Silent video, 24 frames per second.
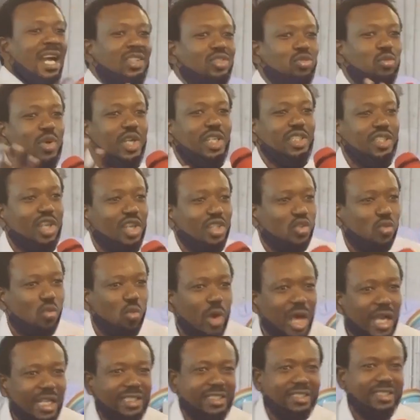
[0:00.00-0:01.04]
can't we just
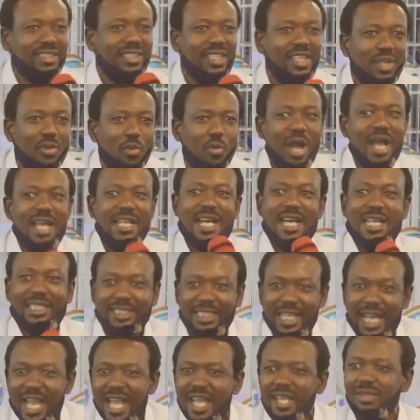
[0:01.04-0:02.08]
wait till when I
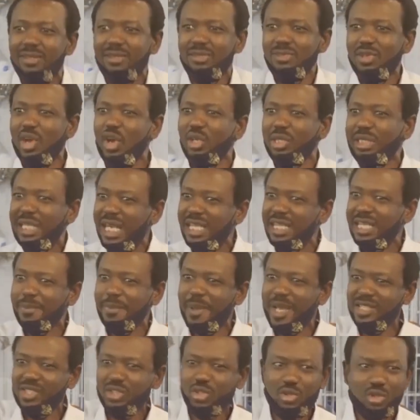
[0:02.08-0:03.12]
die? No, Daddy,
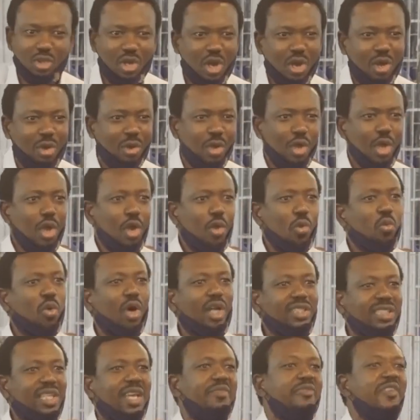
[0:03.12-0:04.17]
but you know,
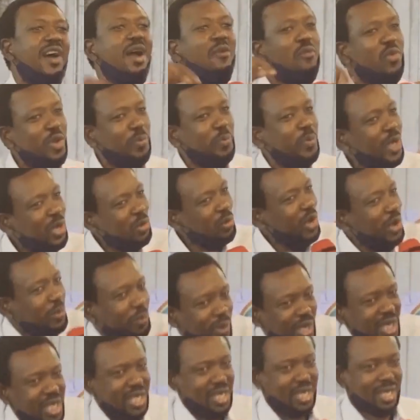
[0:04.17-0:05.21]
whatever we be, we
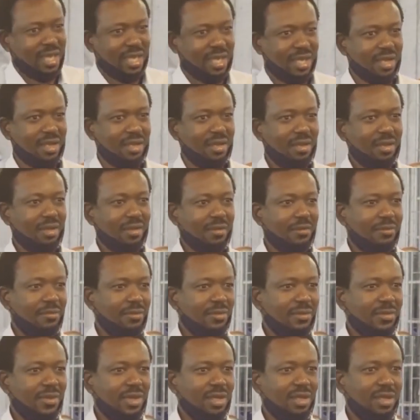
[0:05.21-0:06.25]
be.
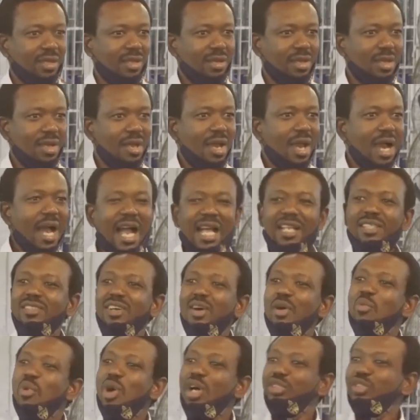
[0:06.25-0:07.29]
I
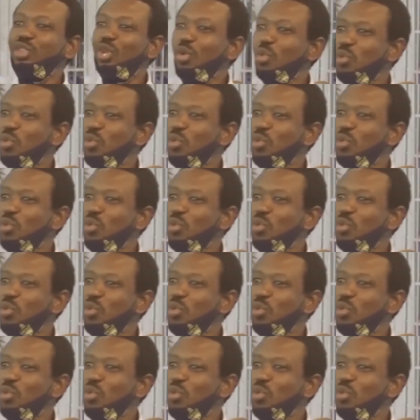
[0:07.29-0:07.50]
don't want